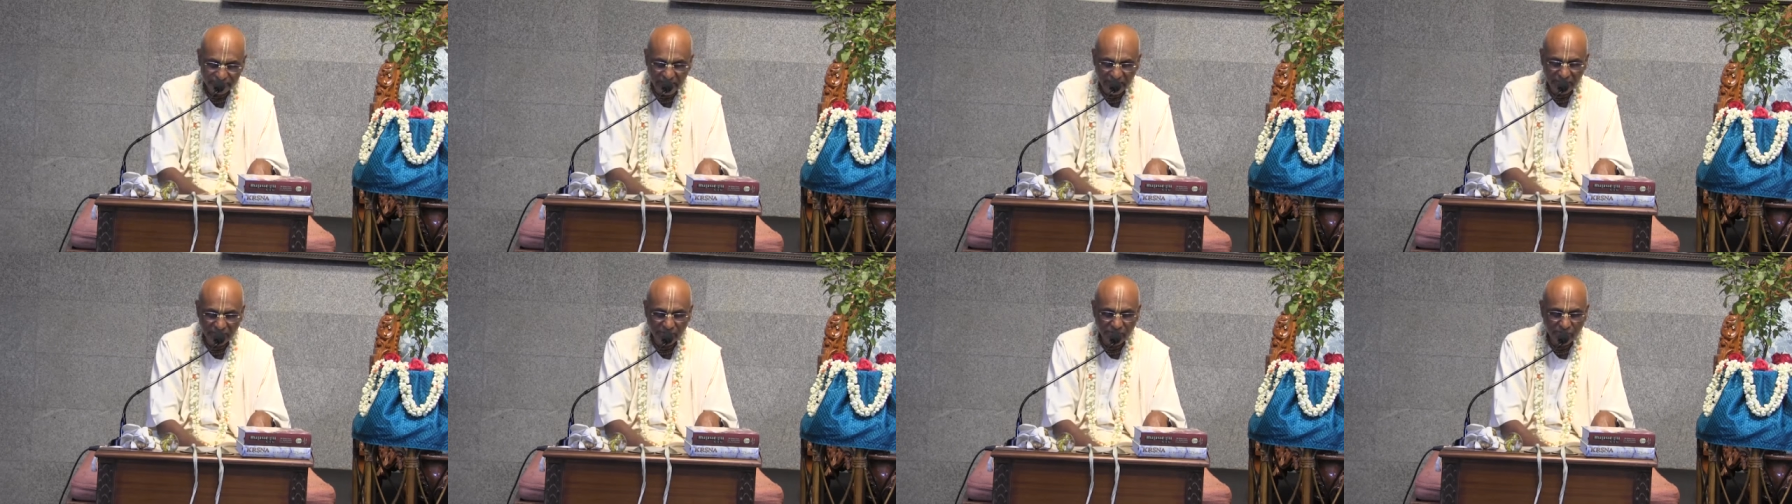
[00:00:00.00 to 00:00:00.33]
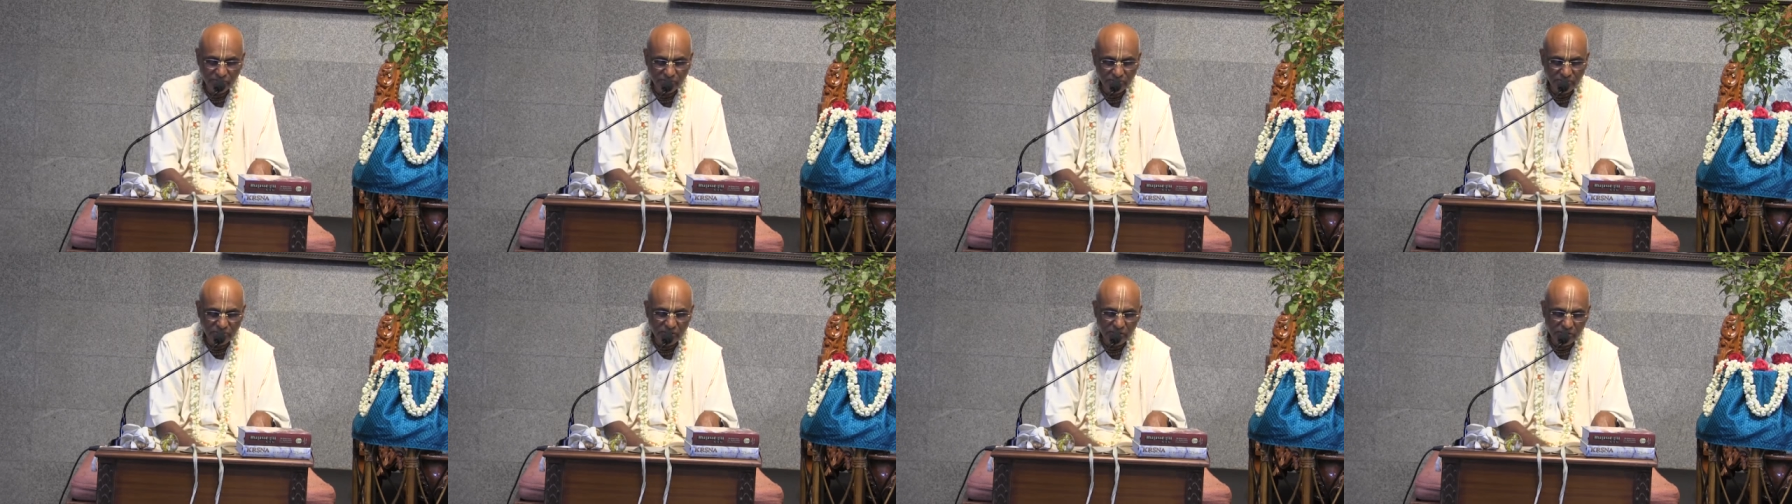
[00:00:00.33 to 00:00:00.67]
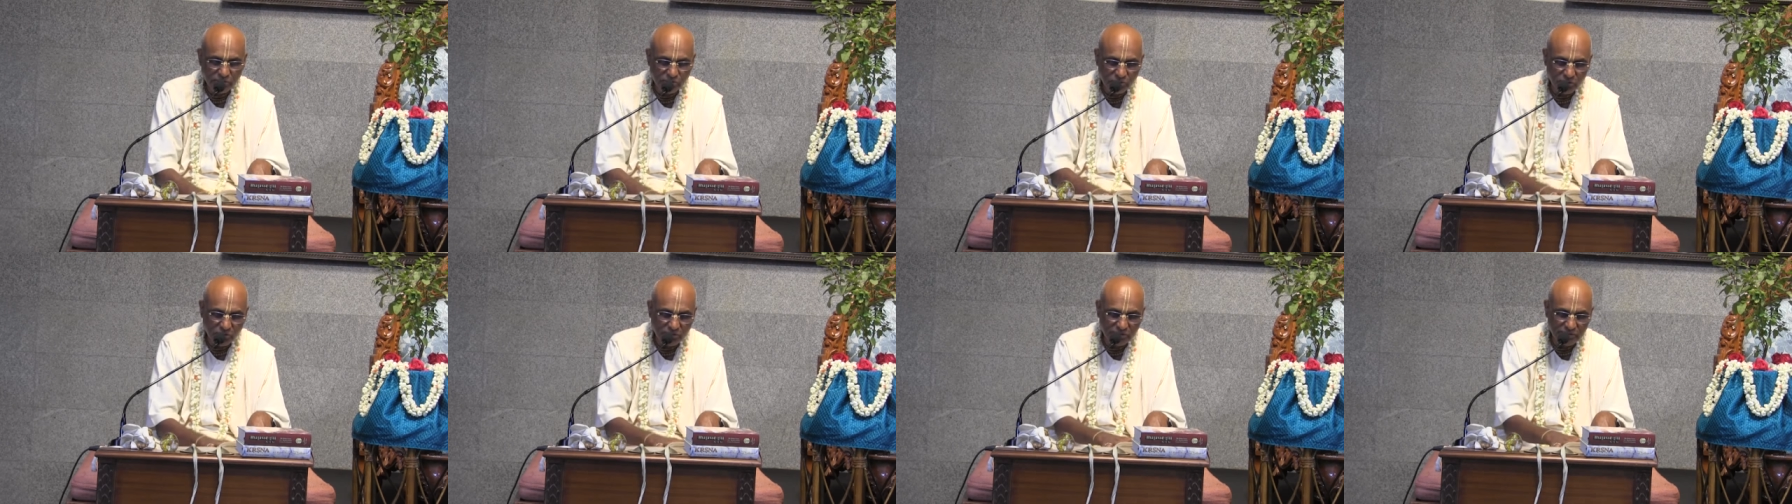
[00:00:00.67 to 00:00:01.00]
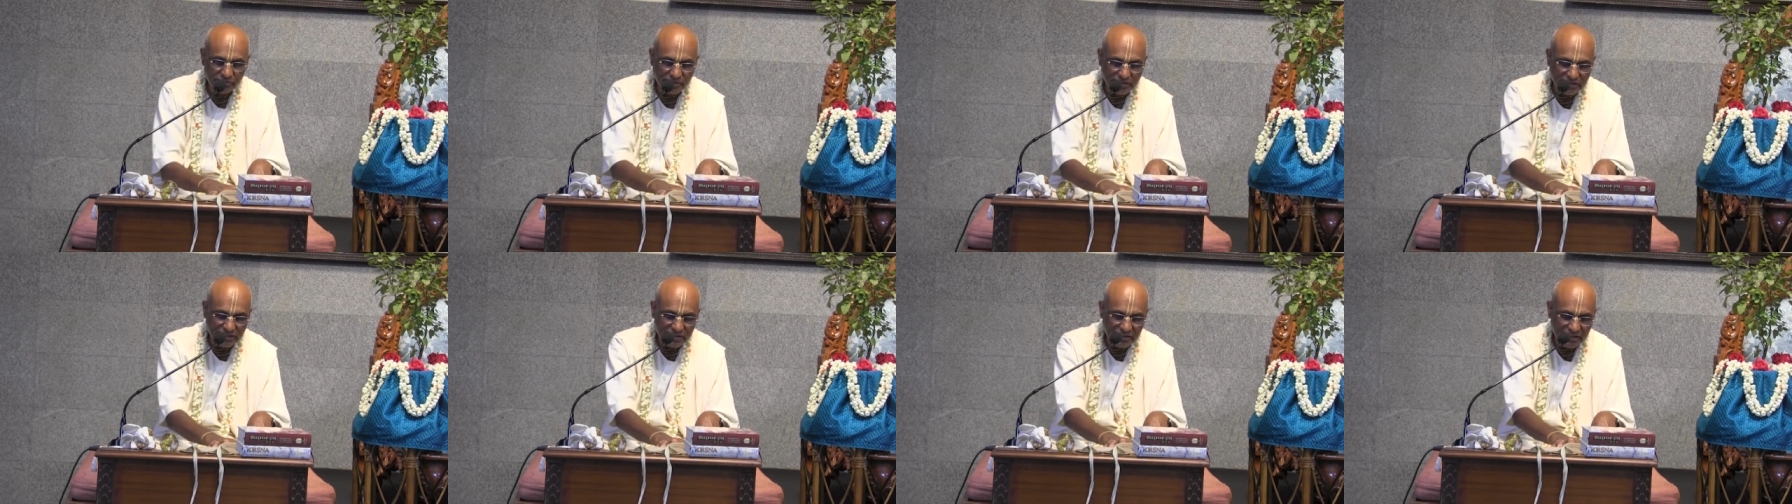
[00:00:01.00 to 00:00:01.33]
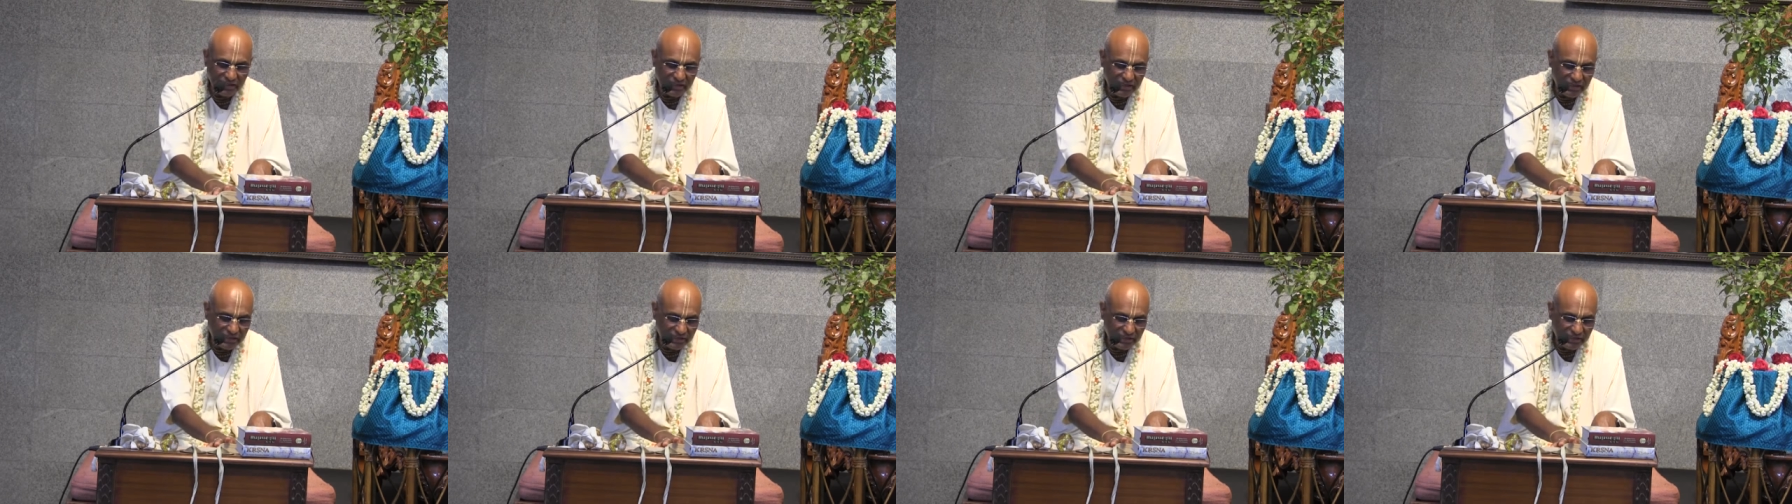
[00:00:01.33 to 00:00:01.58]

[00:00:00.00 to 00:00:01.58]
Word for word: I want to control the material